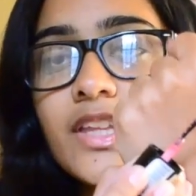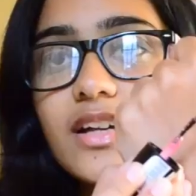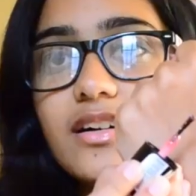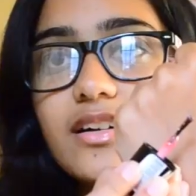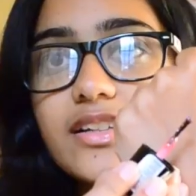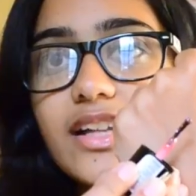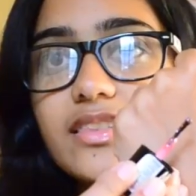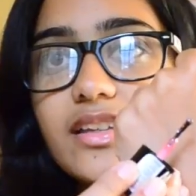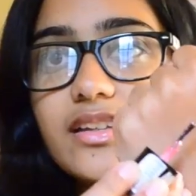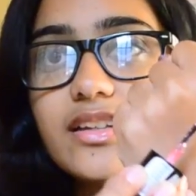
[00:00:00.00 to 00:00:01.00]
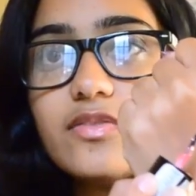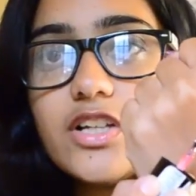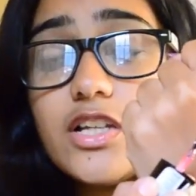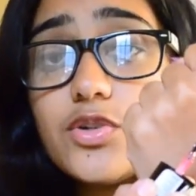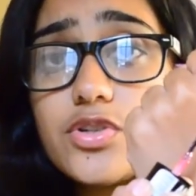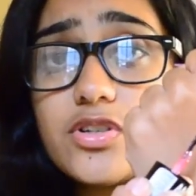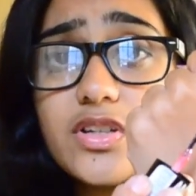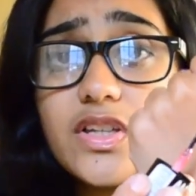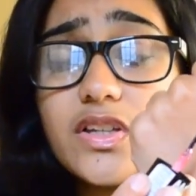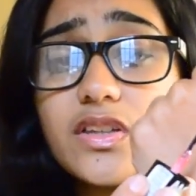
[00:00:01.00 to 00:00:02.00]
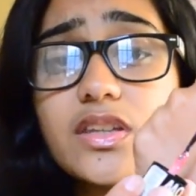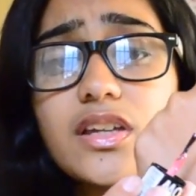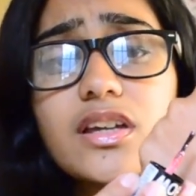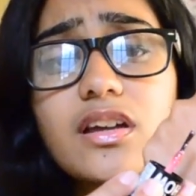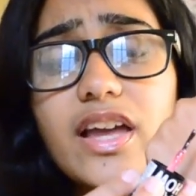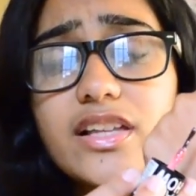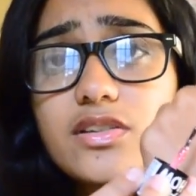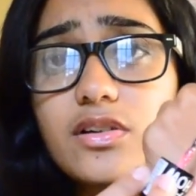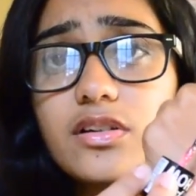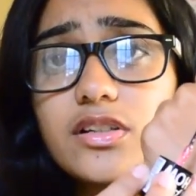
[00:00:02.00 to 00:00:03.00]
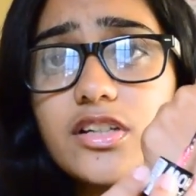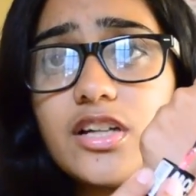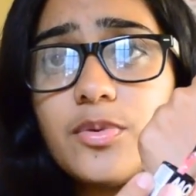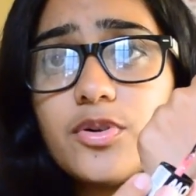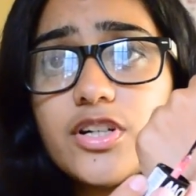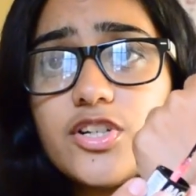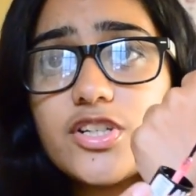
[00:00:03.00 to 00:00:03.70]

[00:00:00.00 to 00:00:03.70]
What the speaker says: Nothing revolutionary, nothing extraordinary about it,